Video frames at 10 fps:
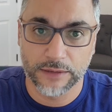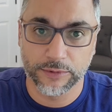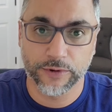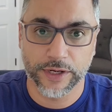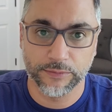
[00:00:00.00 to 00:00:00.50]

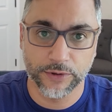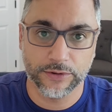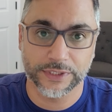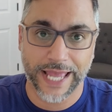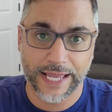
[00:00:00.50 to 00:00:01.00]
credit
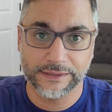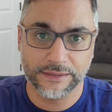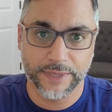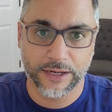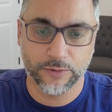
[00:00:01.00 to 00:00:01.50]
bureaus. Ask
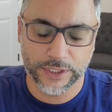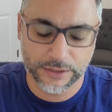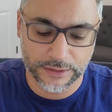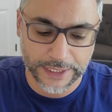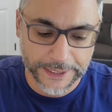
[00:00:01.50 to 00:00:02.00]
them that
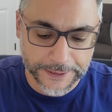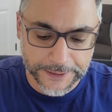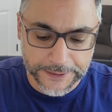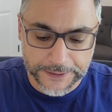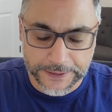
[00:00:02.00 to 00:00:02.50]
question.
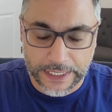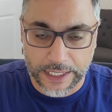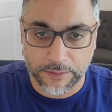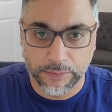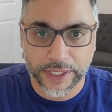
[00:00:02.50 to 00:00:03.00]

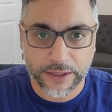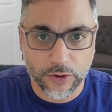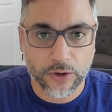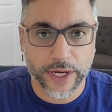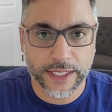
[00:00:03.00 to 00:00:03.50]
But
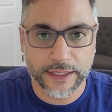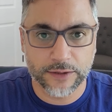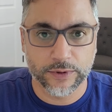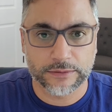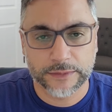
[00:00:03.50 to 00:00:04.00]
go ahead and
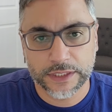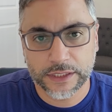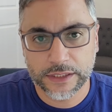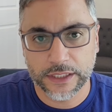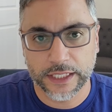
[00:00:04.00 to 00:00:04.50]
get one because
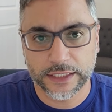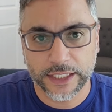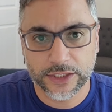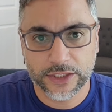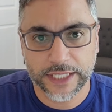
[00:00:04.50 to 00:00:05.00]
it's good.
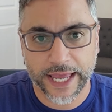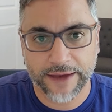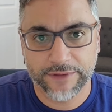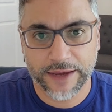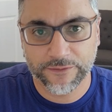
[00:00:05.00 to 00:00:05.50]
It's good to
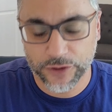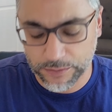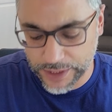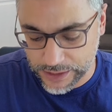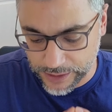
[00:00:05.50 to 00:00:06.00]
have that for your
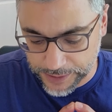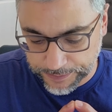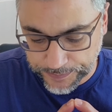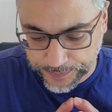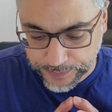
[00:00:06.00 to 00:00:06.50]
business.
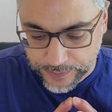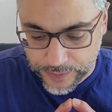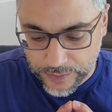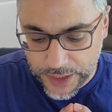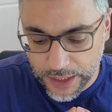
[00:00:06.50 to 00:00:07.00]

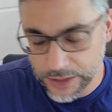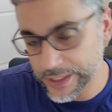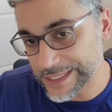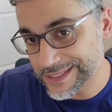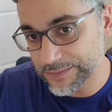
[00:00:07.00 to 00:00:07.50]
So
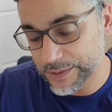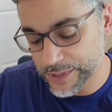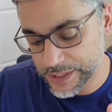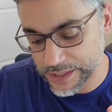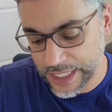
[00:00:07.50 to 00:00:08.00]
that's step number
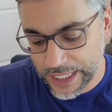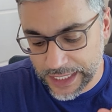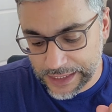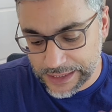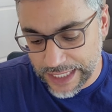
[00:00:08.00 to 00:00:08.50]
6.
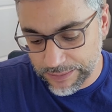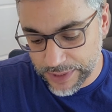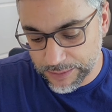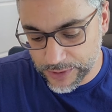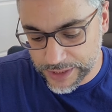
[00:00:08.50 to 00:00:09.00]
Step
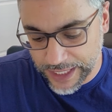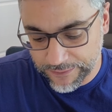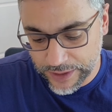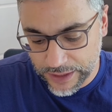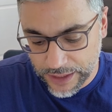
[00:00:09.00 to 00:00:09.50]
number
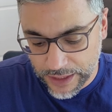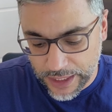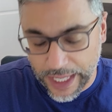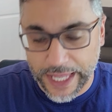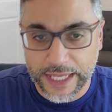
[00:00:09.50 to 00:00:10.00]
7
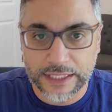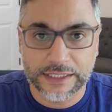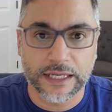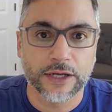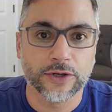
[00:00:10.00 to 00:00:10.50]

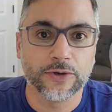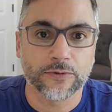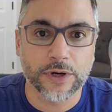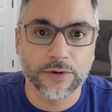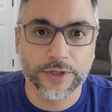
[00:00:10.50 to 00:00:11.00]
is
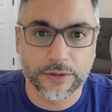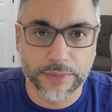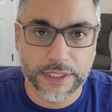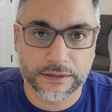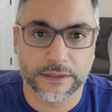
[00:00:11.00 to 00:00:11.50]
grow your
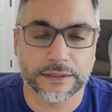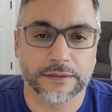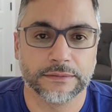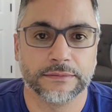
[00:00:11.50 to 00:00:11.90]
business.